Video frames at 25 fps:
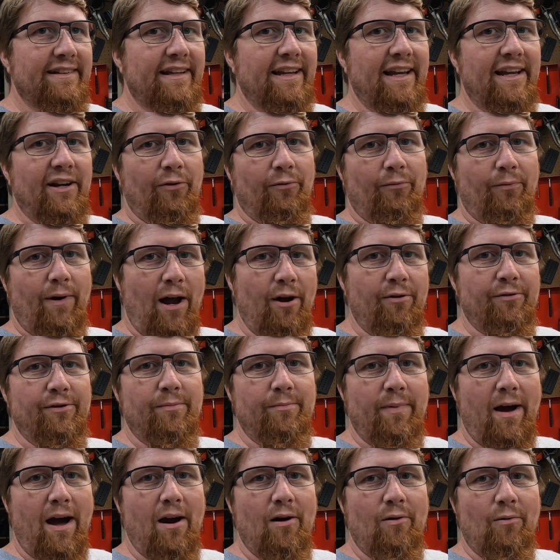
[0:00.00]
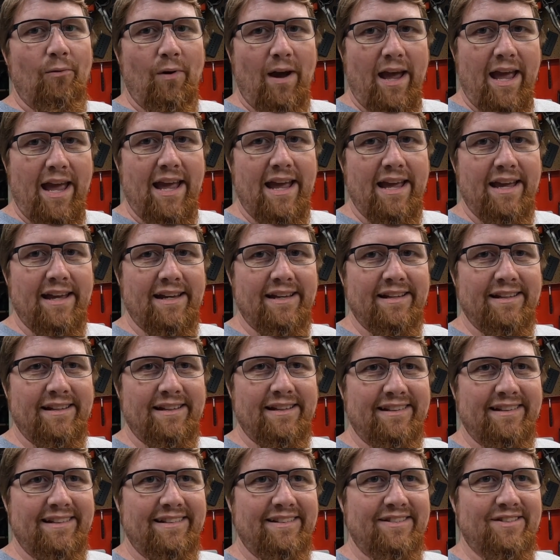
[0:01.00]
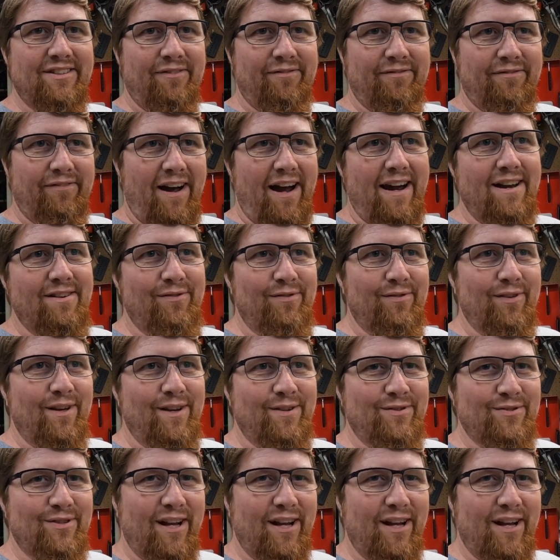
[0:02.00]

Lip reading: in a roundabout way to find things.